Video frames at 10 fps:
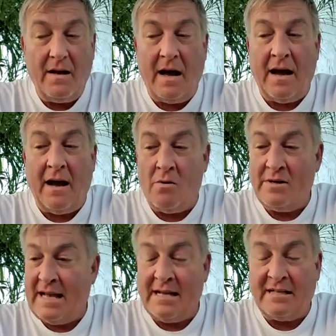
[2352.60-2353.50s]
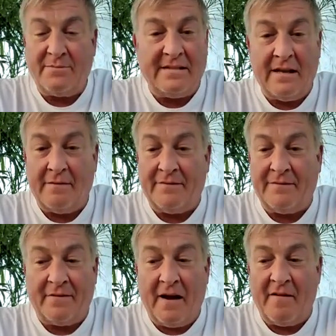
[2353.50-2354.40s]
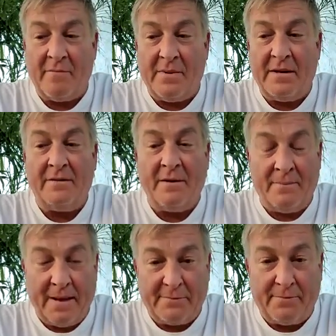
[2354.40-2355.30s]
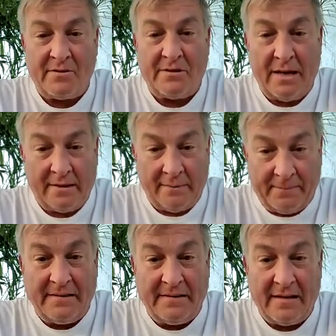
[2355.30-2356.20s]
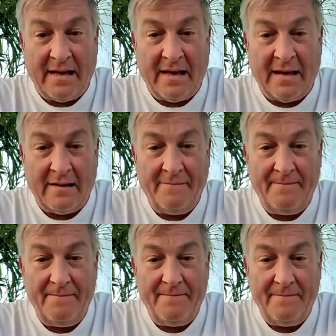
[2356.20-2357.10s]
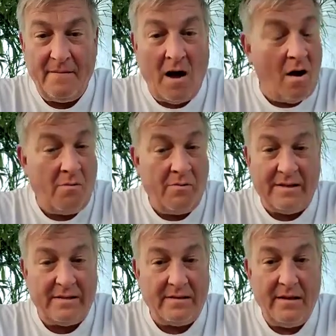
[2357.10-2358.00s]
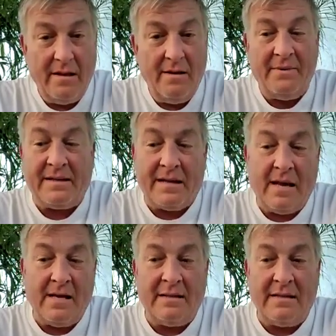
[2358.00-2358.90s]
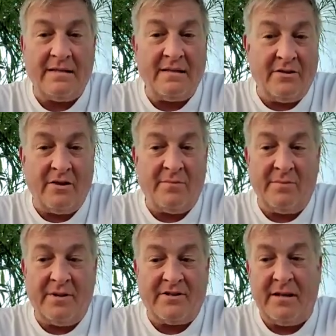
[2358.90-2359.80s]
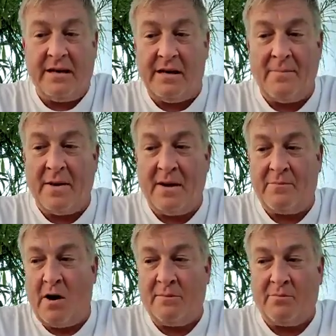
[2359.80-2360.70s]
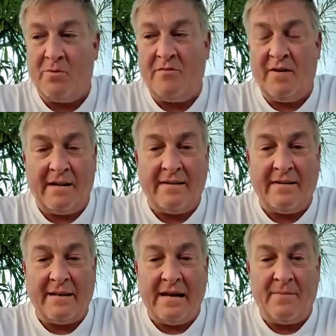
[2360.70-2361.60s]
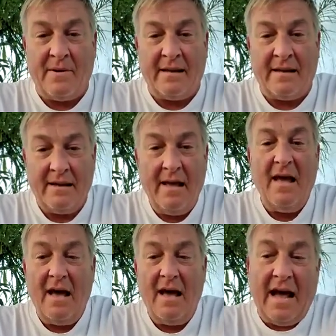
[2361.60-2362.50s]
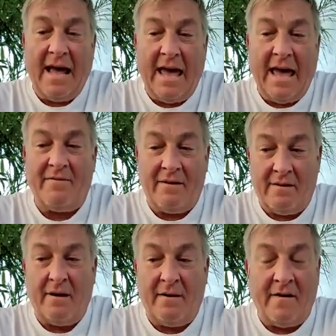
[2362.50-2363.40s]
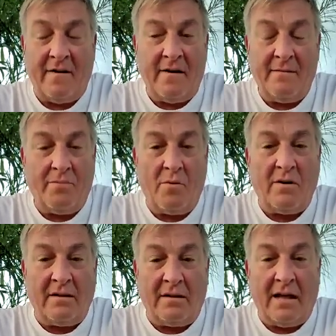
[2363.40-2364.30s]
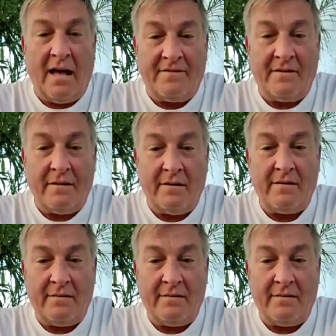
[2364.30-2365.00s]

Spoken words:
I always ask myself if I have been the best person I could be today, always, because it isn't your mission, and I'm not trying to prove anything to anybody. I have a very important life to